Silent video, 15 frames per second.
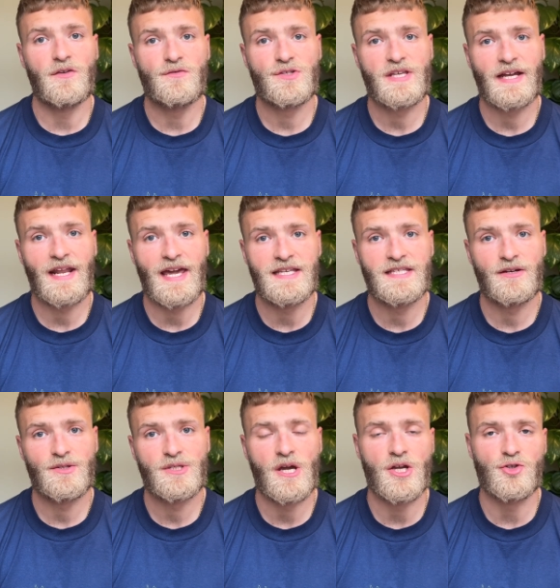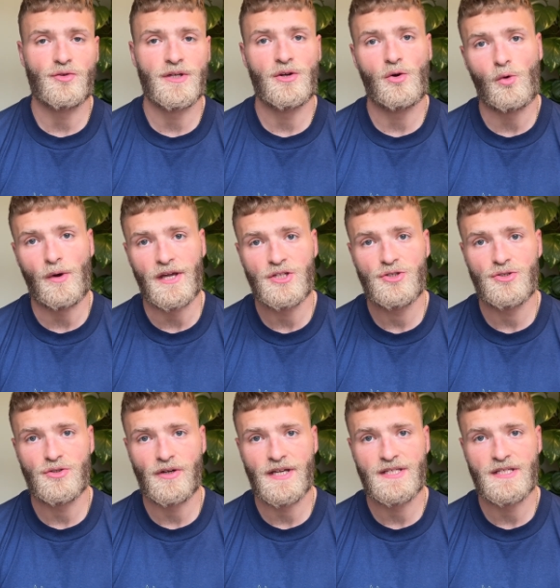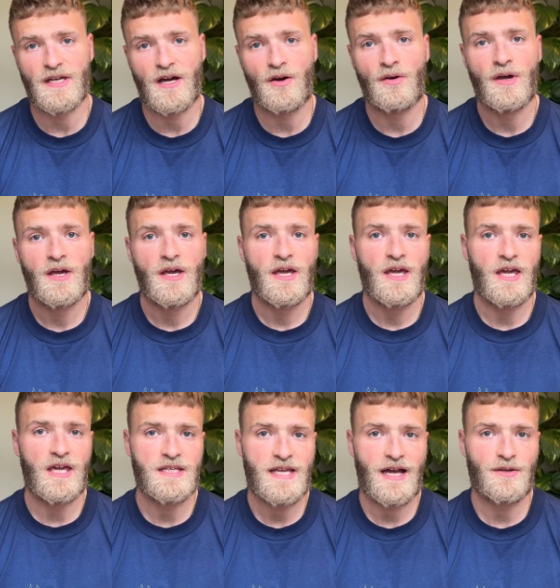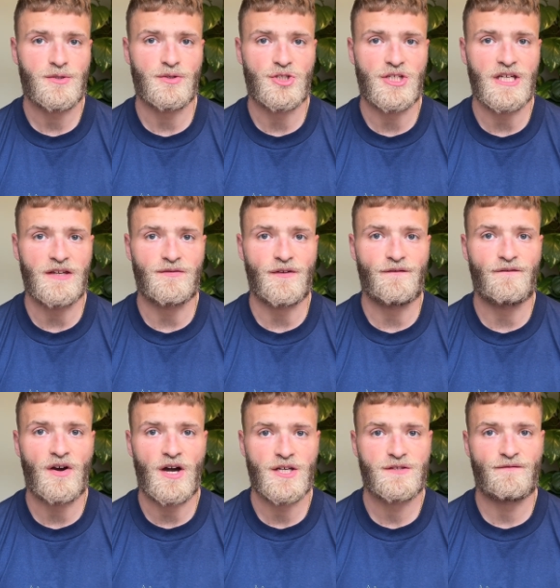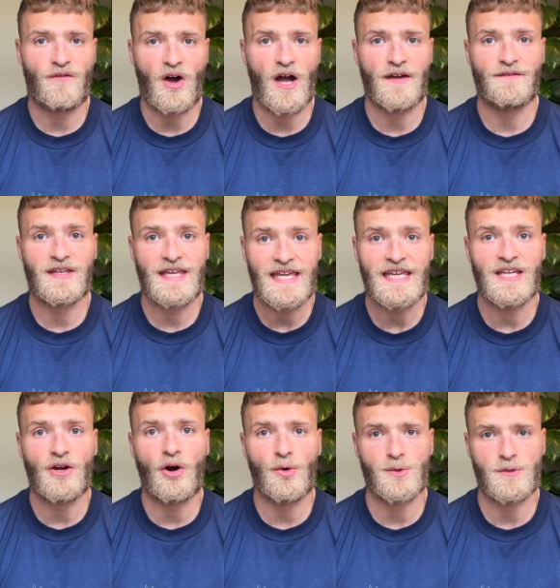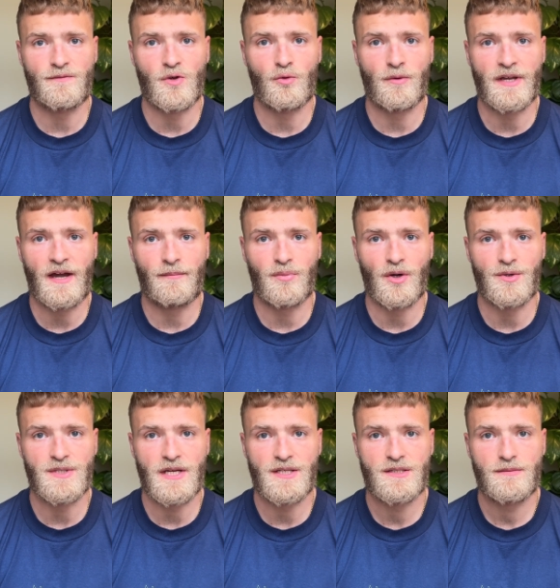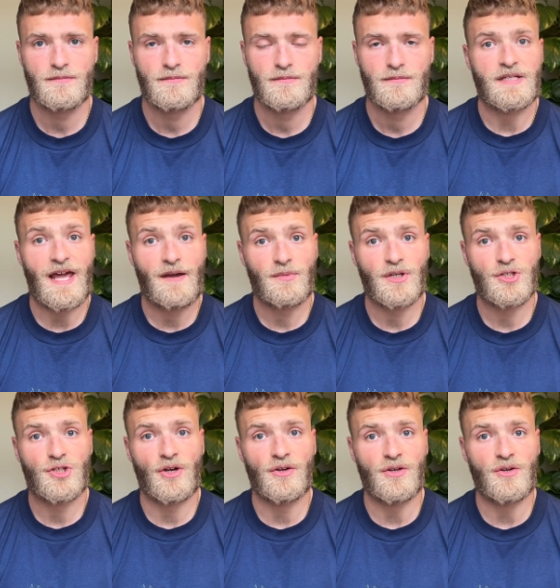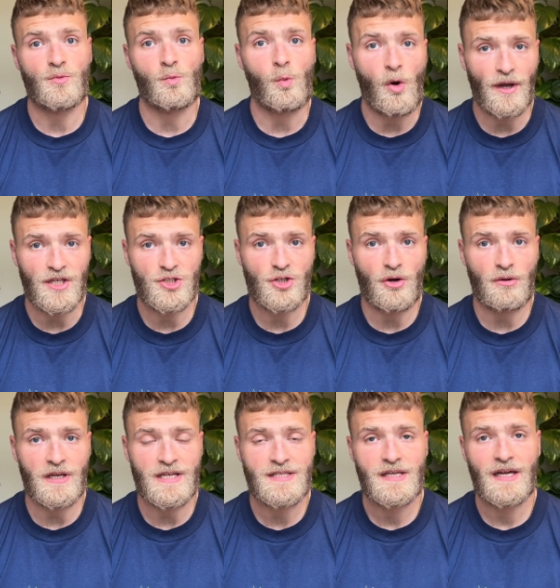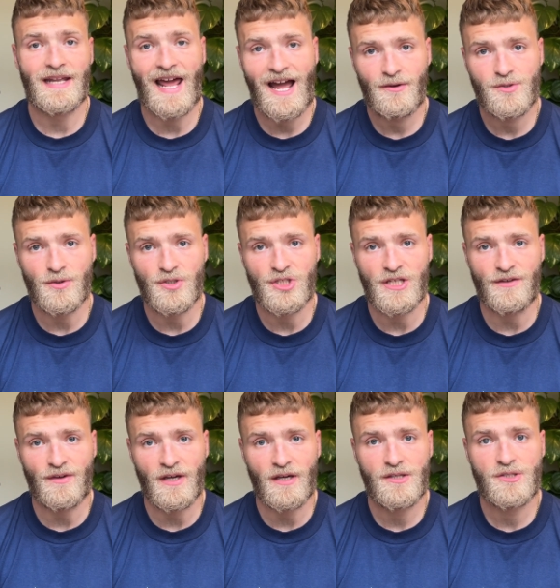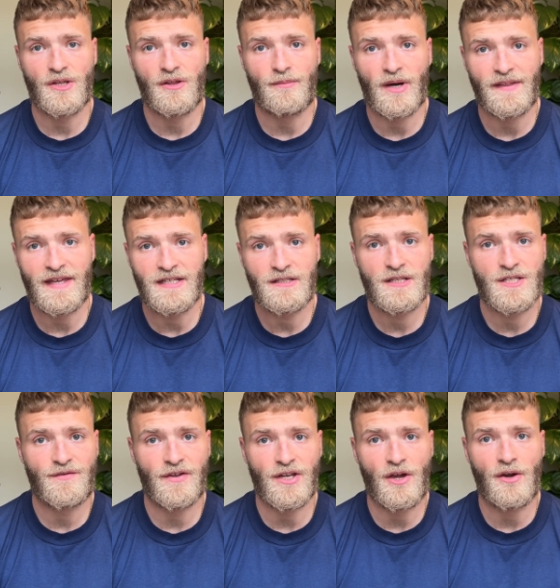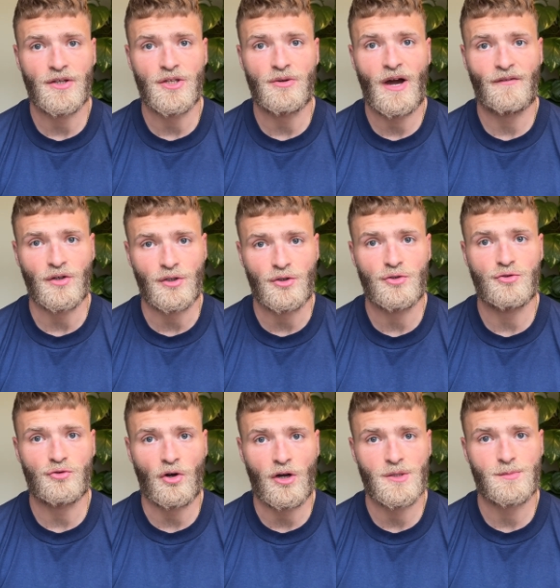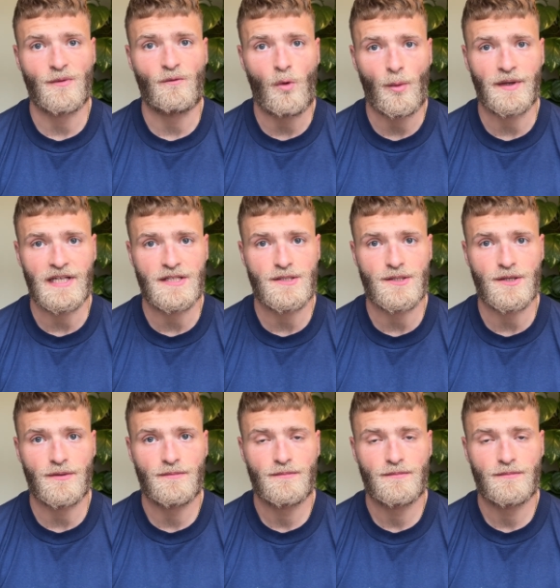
you just had ACL surgery or injured your ACL, here's how to achieve the first 5 key goals of your rehab process. Today I'm going to show you what each goal is and how to achieve it so that by the end of this video you have a good grasp of what we need to do.